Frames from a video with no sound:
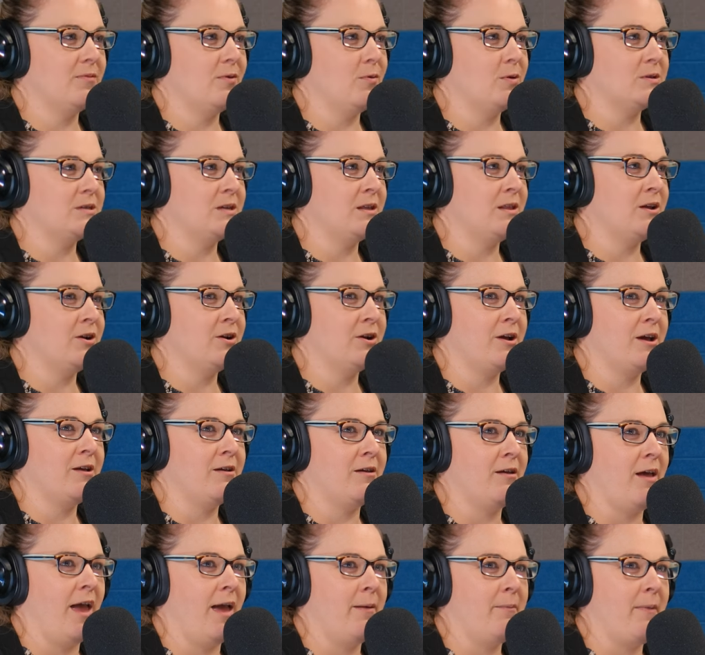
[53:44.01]
Wasn't there a
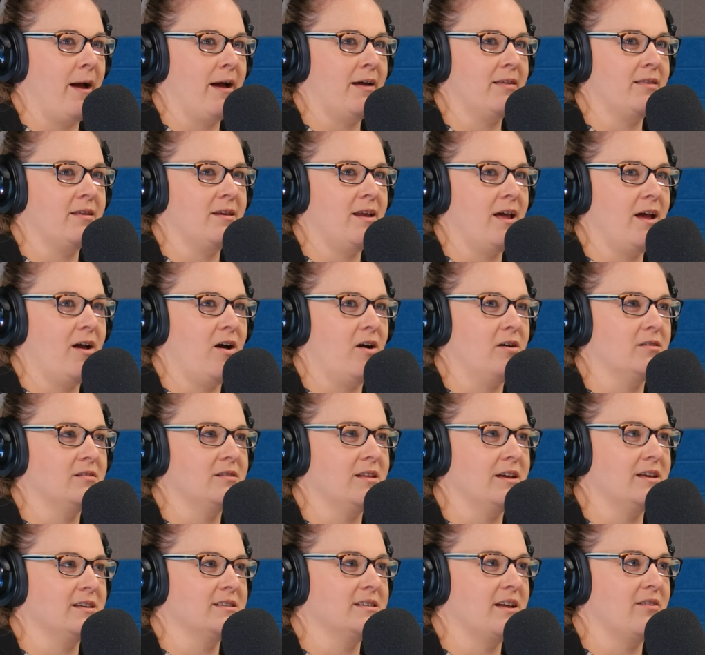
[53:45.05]
game back in the day called,
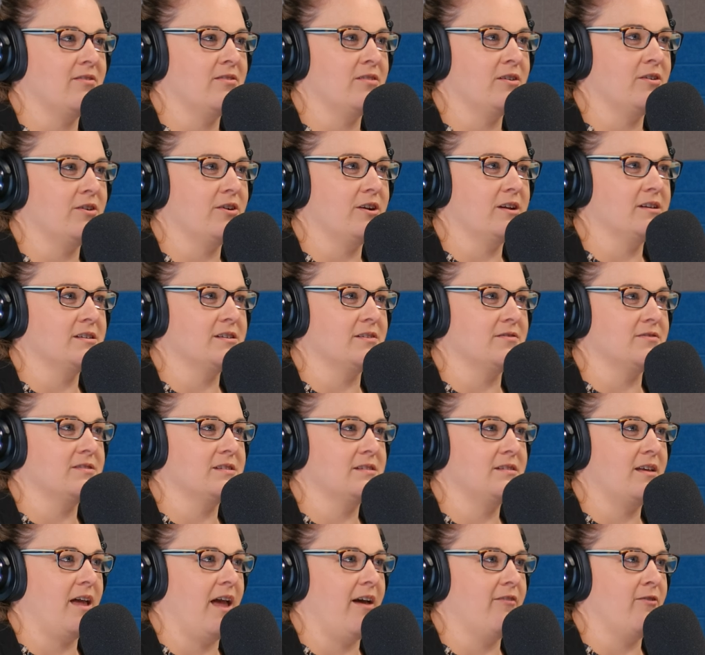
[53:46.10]
like, 7 Degrees of
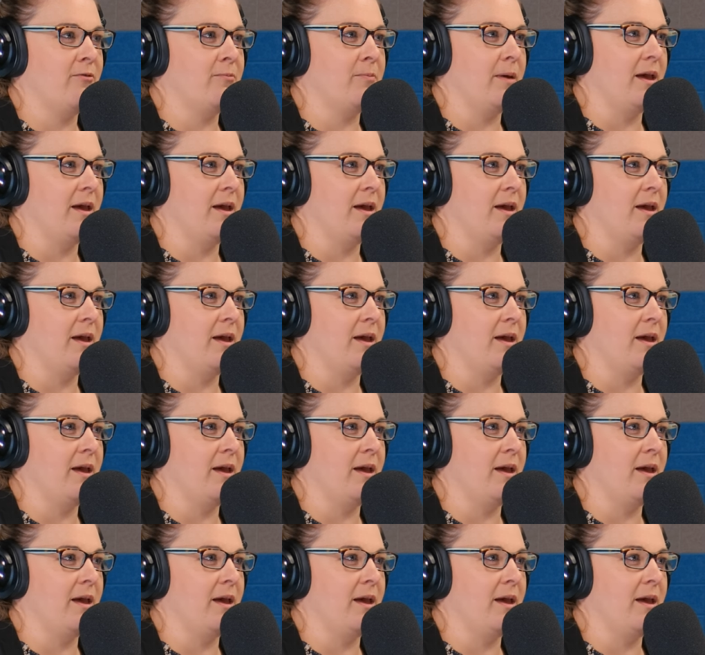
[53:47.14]
Kevin